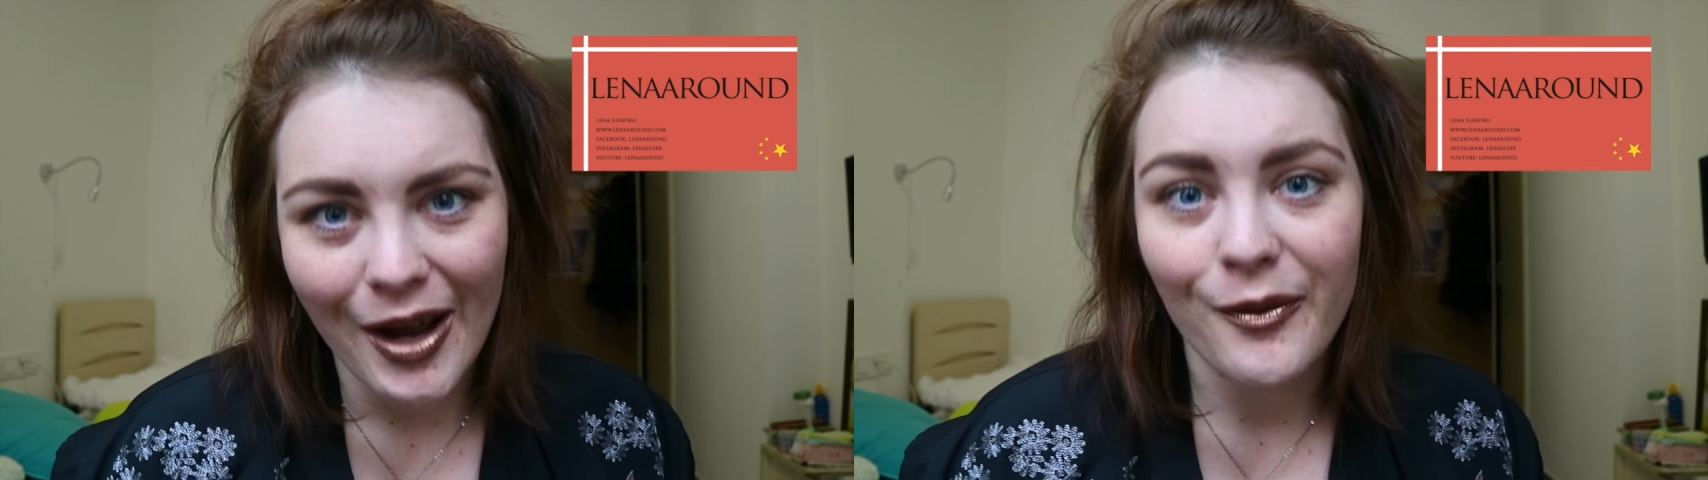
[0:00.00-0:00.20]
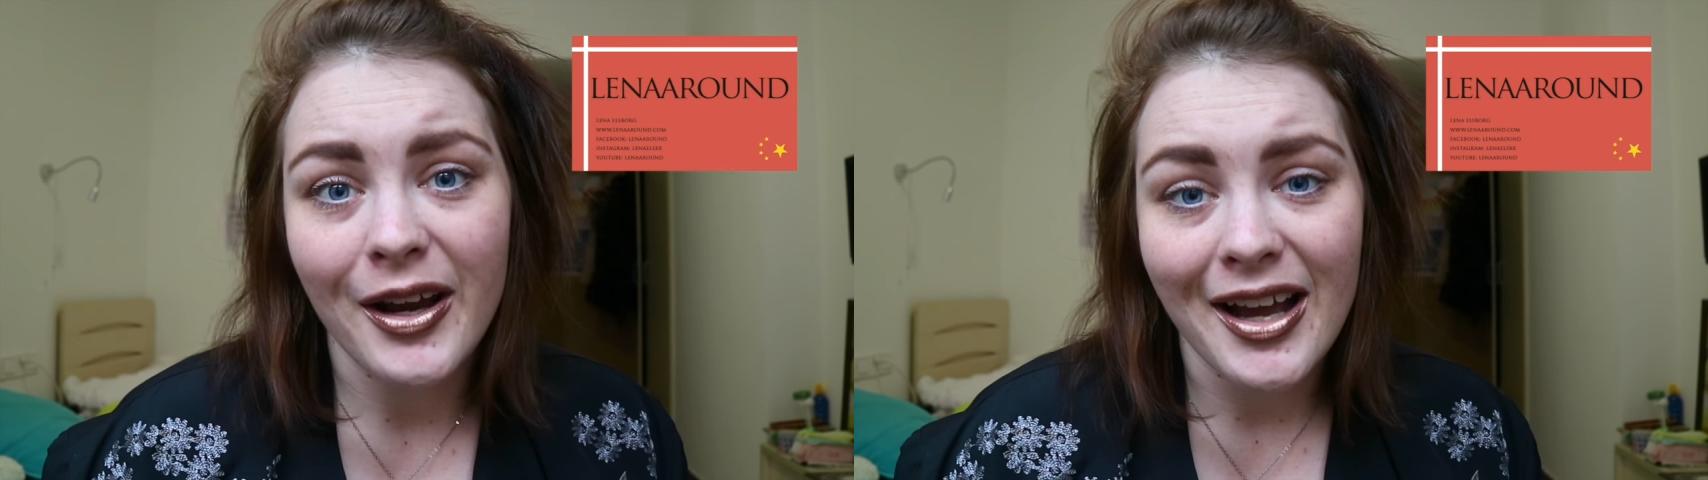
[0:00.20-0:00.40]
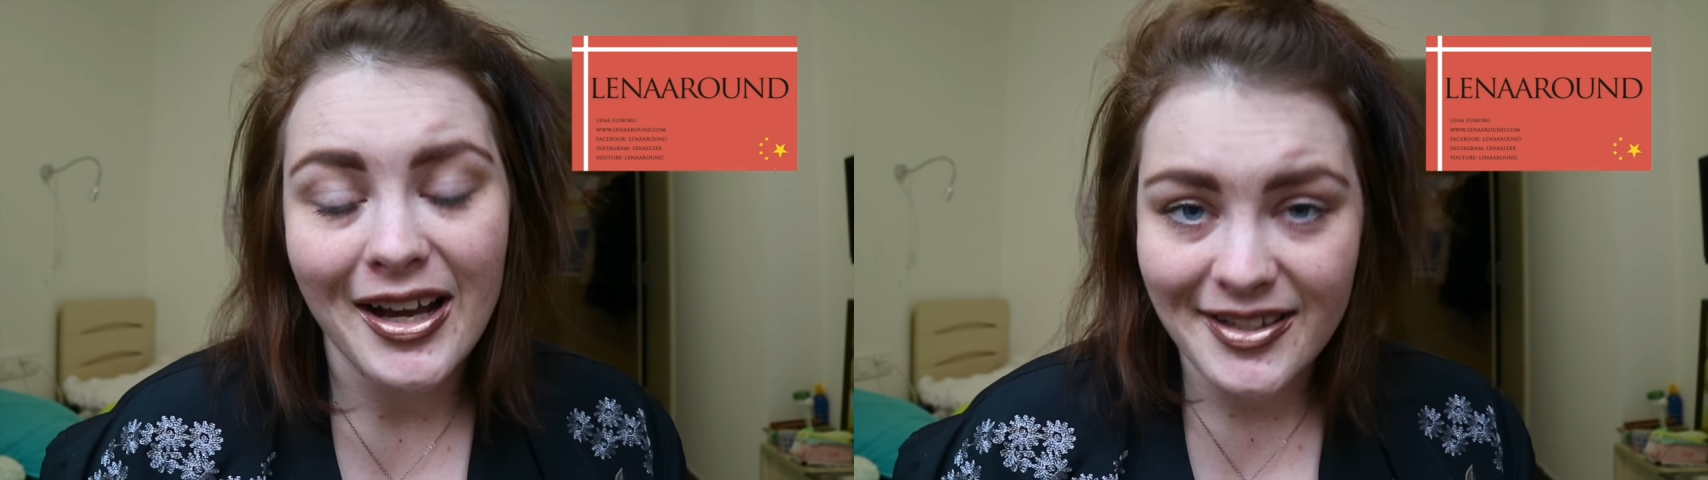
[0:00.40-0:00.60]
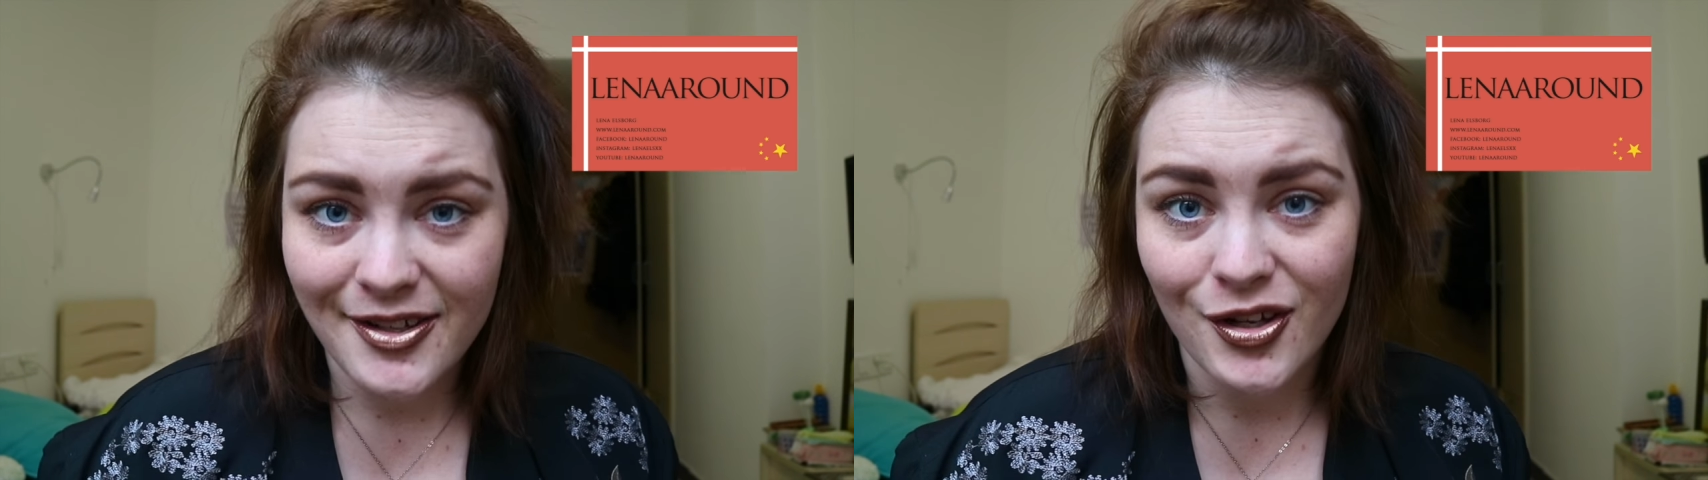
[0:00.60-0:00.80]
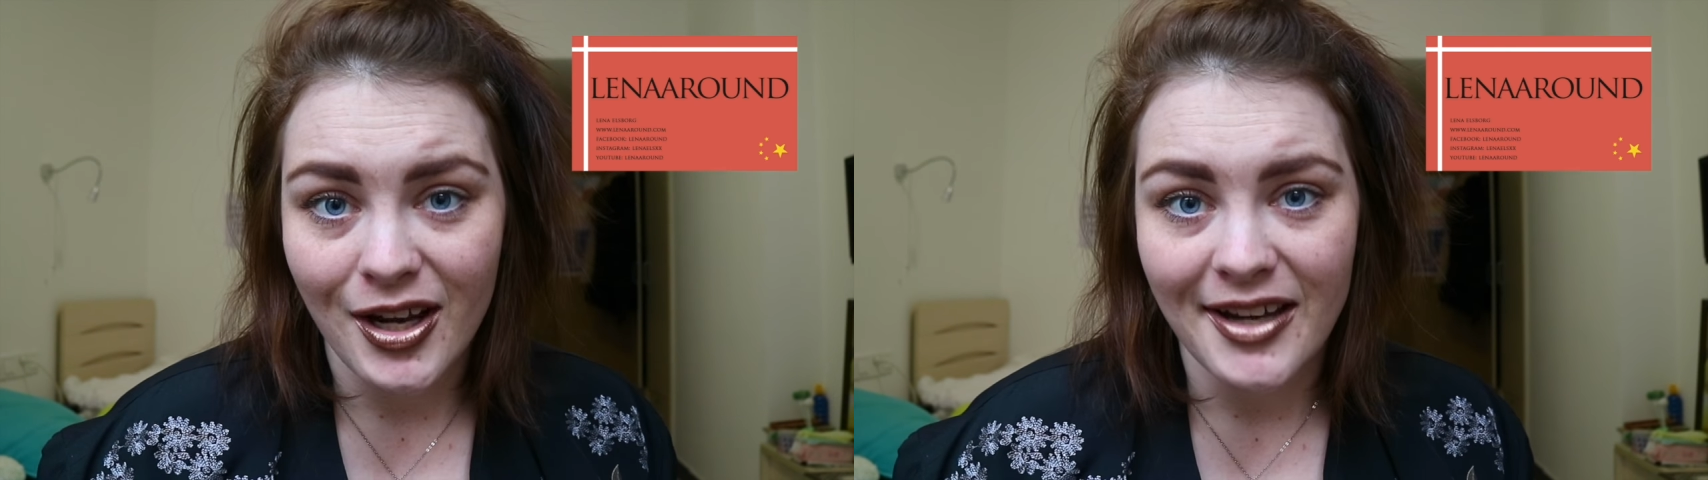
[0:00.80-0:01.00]
I want to
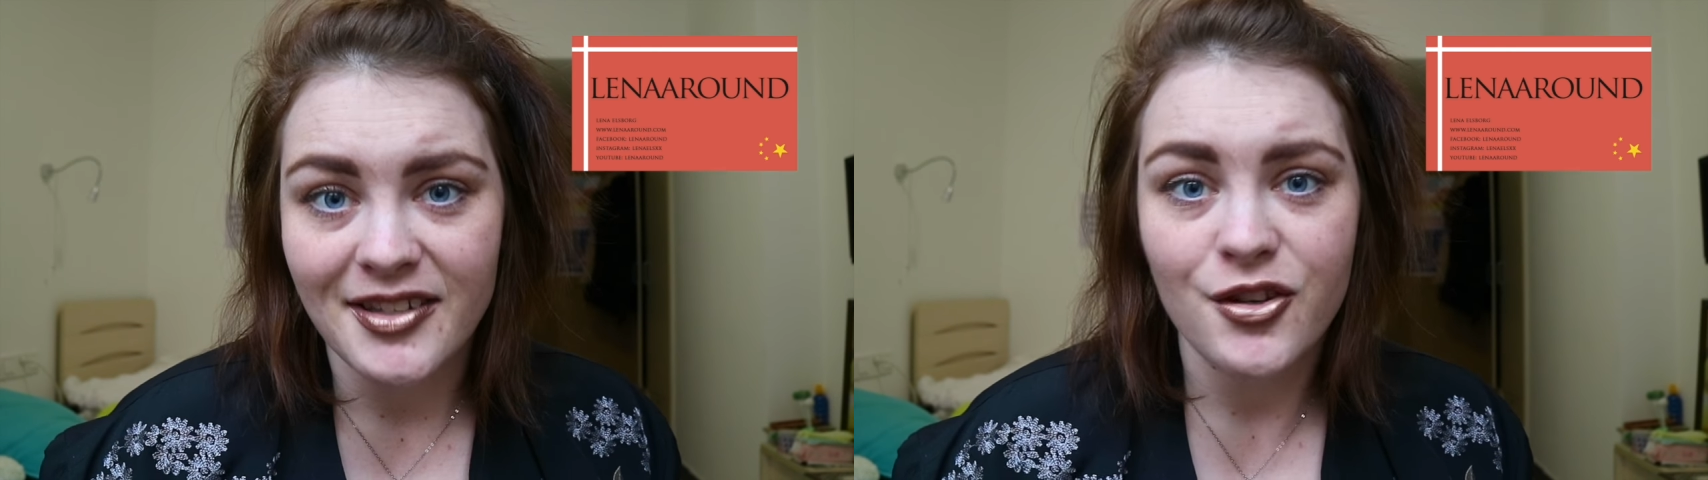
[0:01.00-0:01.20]
ask you guys,